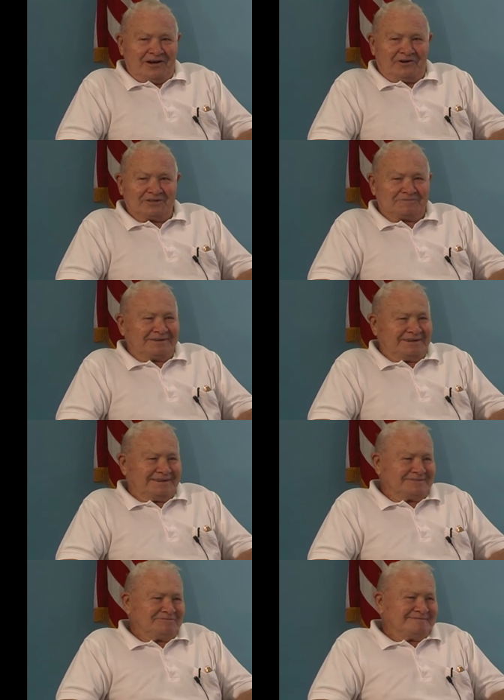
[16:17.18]
congressmen
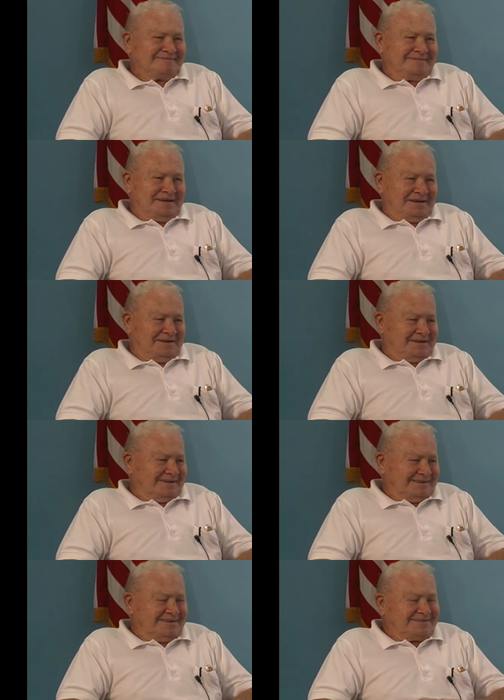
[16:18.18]
and,
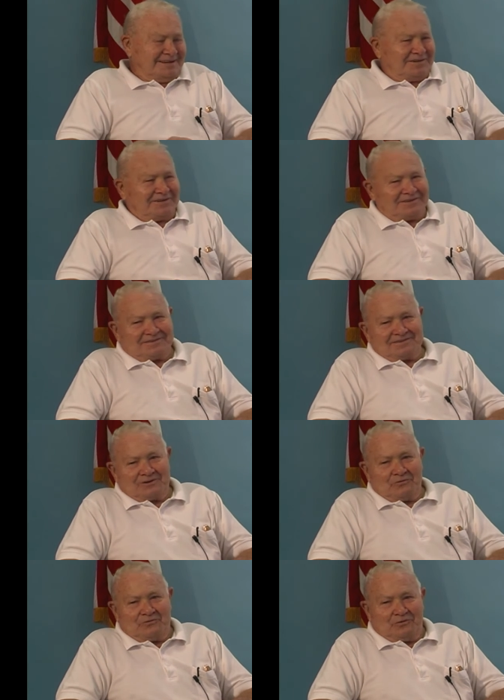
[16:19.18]
and uh, senators and
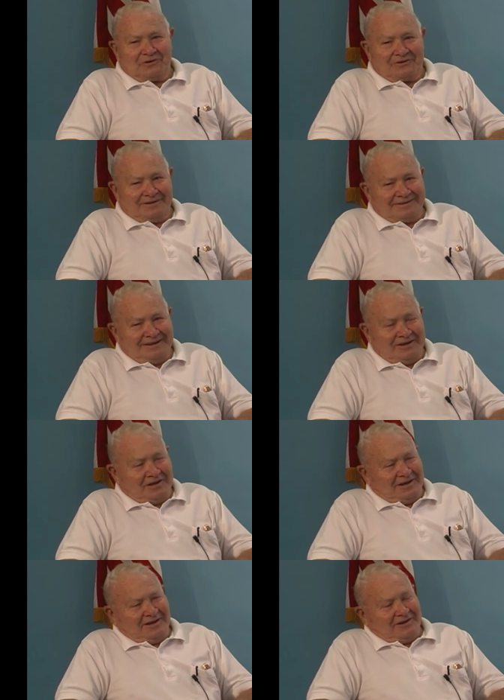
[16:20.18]
so forth and
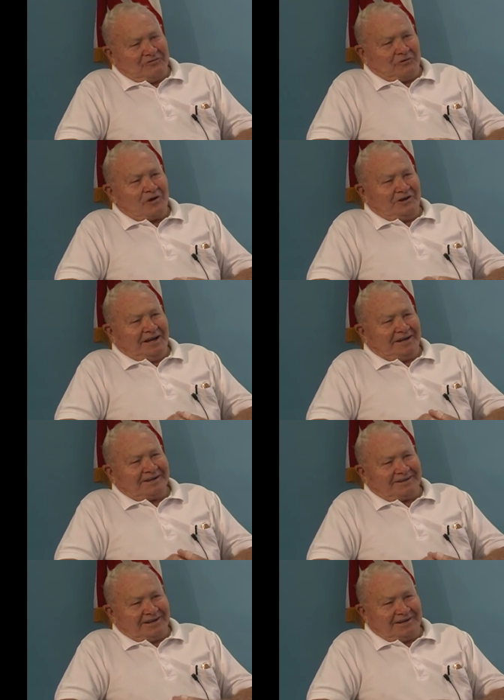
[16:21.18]
foreign
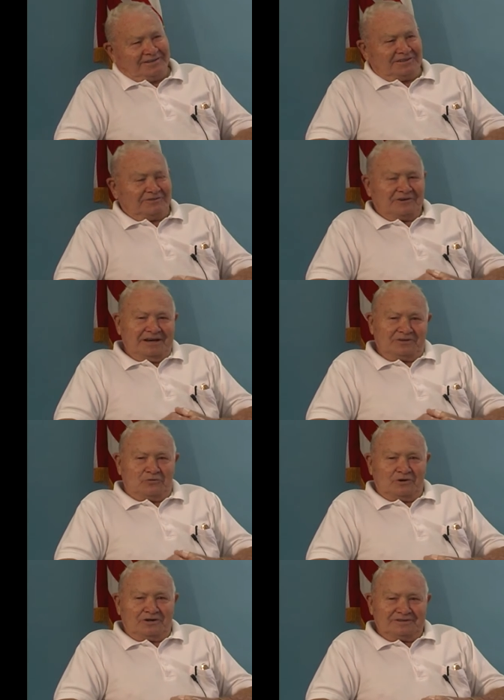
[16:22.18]
dignitaries to
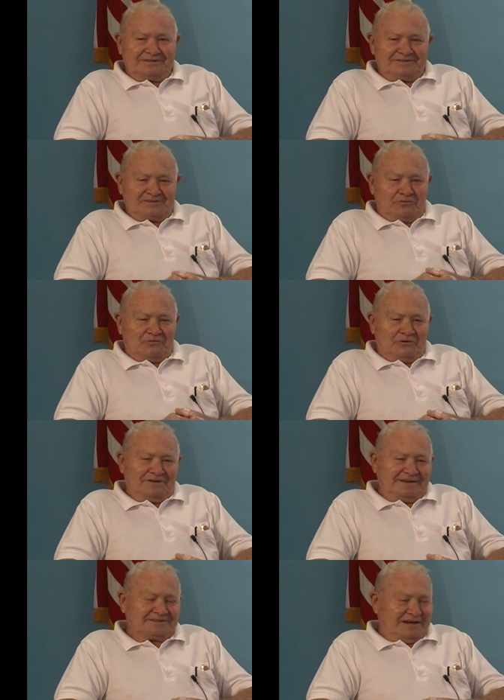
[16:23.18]
headquarters and so
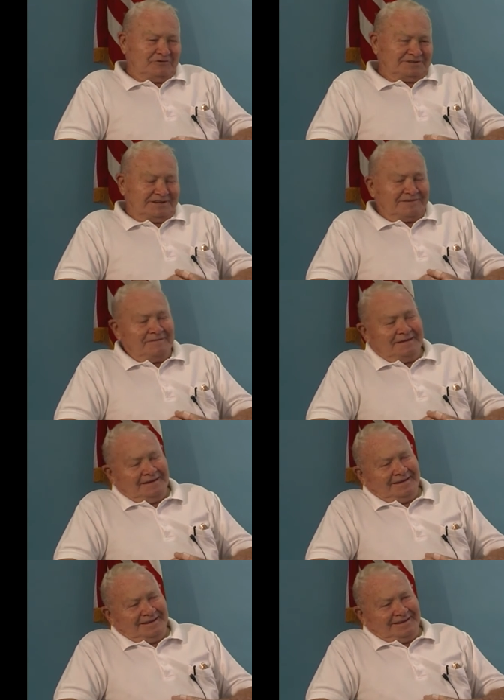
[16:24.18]
forth. And that was a,
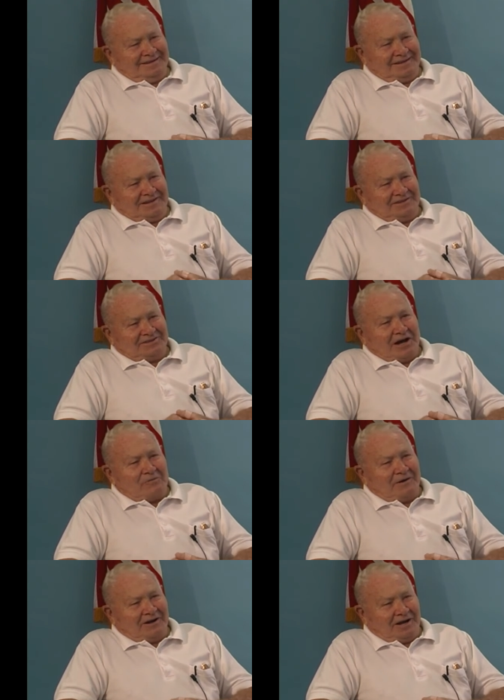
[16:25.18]
the
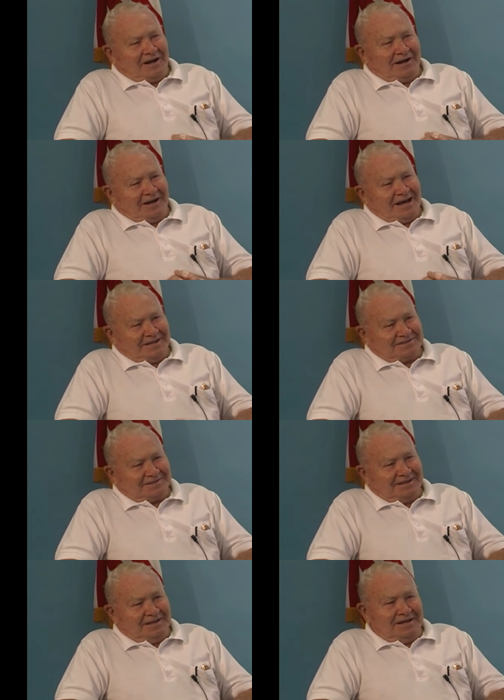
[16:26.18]
job our, our guys